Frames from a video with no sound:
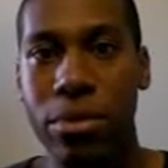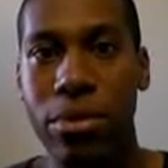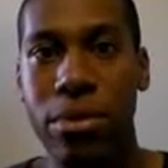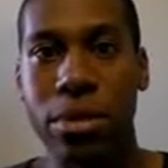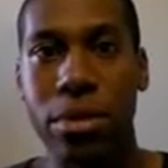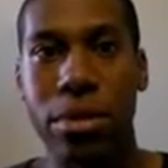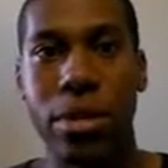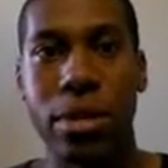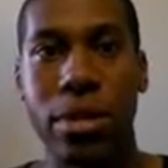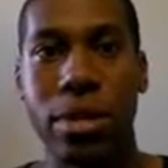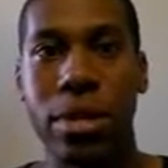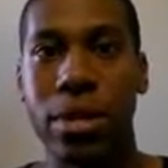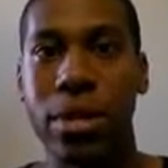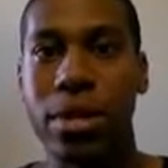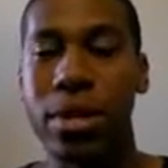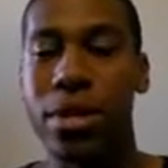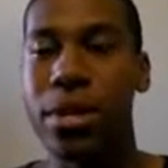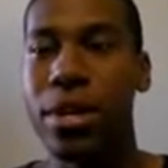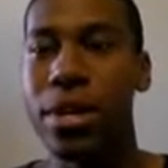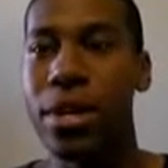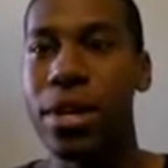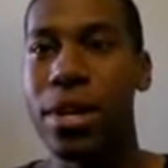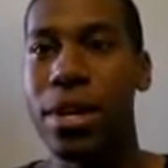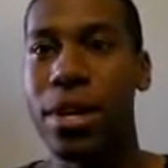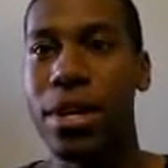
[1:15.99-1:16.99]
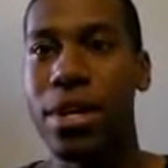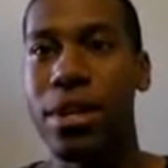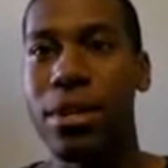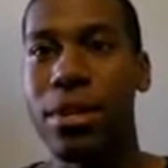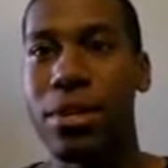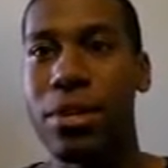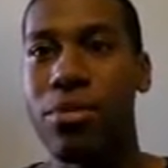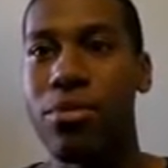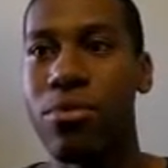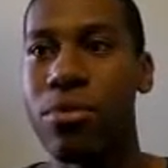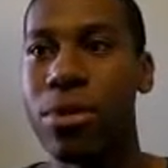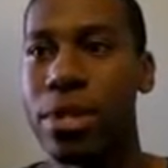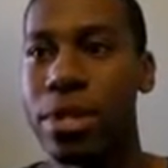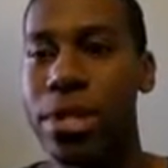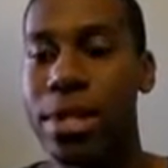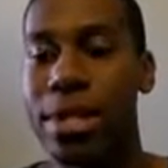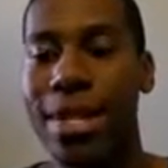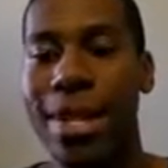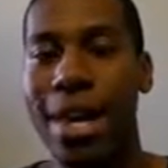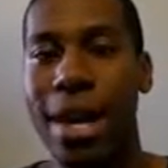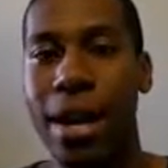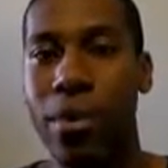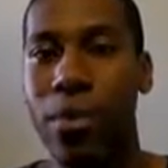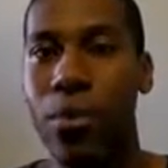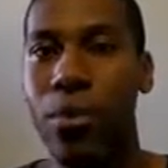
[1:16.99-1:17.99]
You're gonna, you know, really
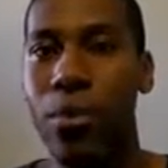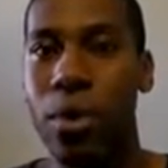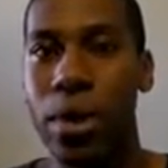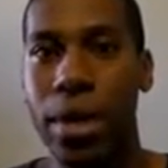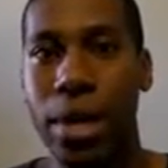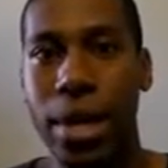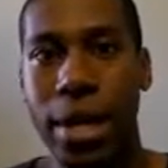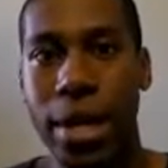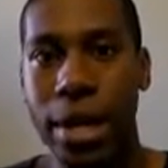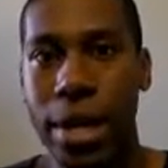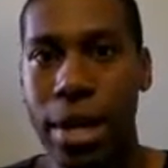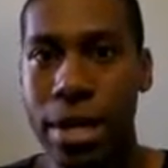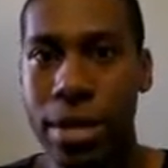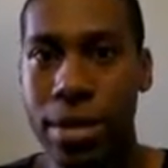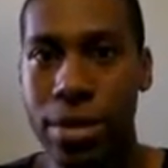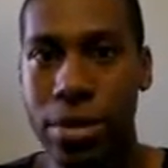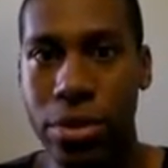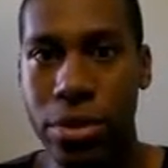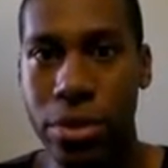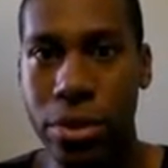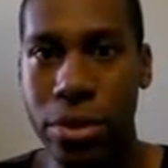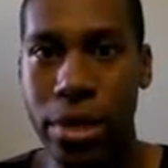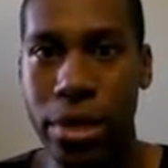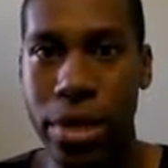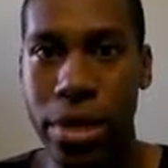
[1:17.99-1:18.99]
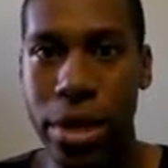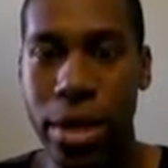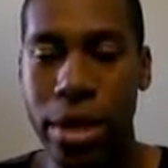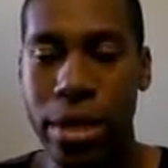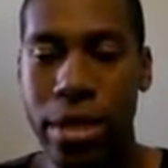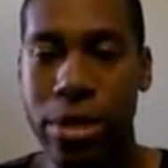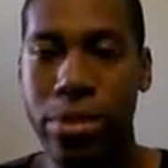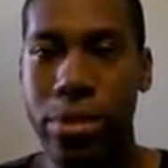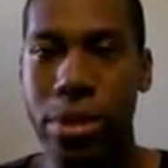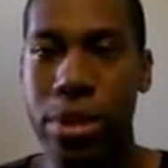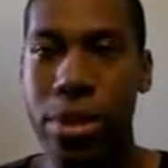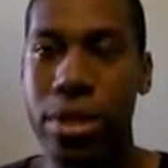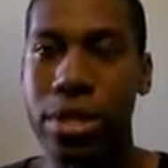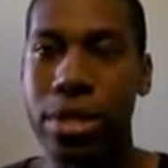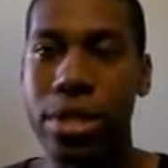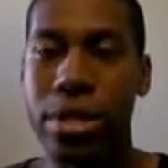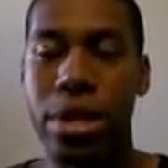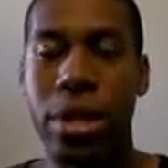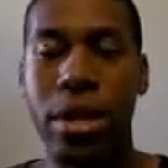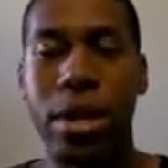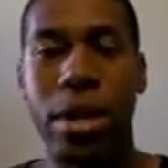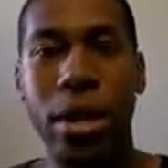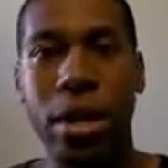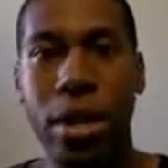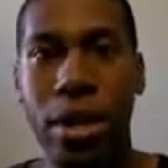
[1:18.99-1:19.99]
not want to eat certain things because you're like,
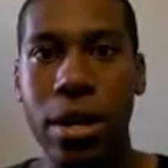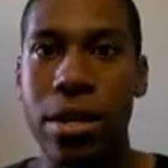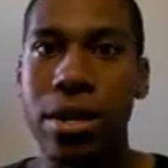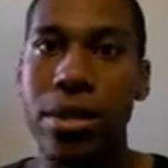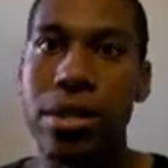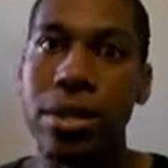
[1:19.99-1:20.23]
oh,